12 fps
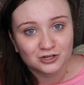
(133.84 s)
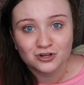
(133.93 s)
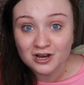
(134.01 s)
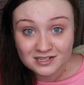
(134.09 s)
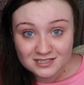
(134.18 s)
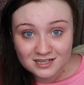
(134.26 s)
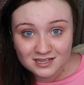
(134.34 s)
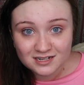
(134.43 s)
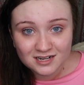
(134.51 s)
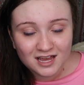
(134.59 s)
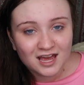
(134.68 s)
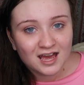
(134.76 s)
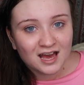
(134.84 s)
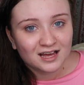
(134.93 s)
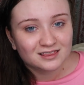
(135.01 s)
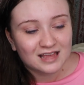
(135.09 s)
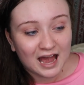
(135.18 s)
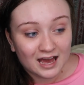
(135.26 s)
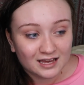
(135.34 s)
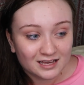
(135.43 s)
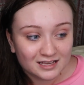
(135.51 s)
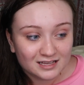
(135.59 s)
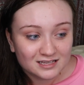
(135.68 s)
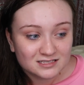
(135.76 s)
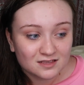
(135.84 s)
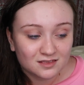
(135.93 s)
Dawson, that is